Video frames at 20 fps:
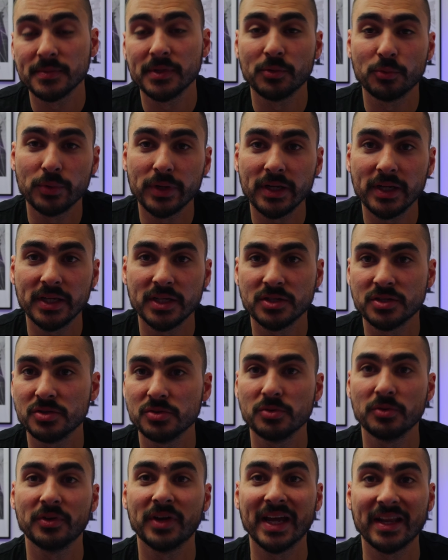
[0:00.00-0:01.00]
me really
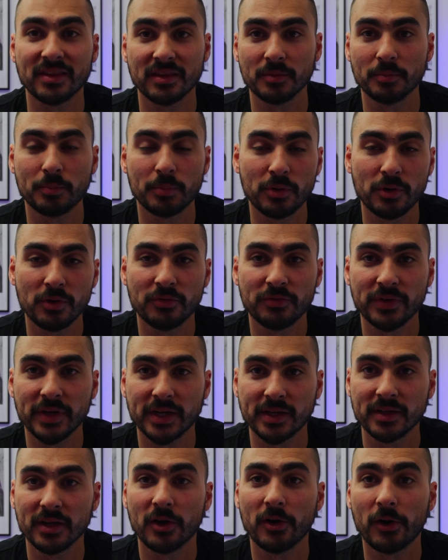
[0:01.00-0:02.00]
to get the
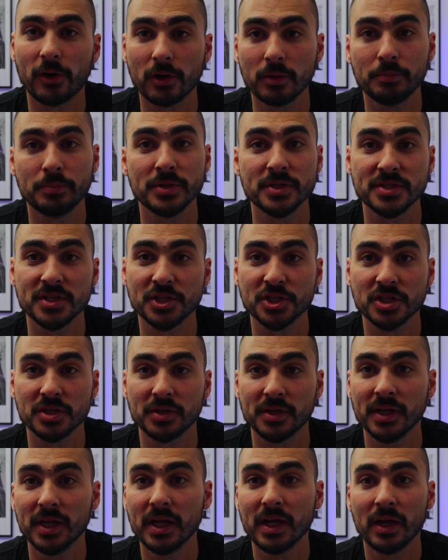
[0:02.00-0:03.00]
perfect arm
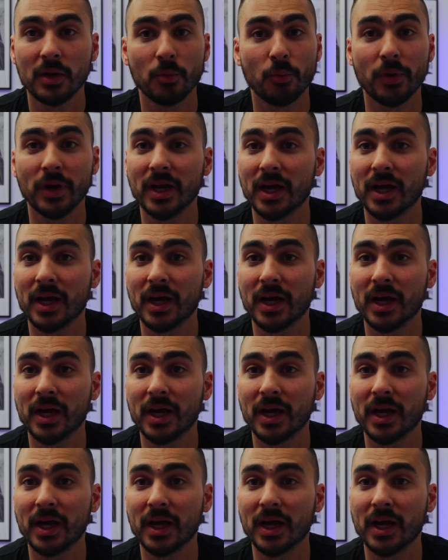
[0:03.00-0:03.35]
position when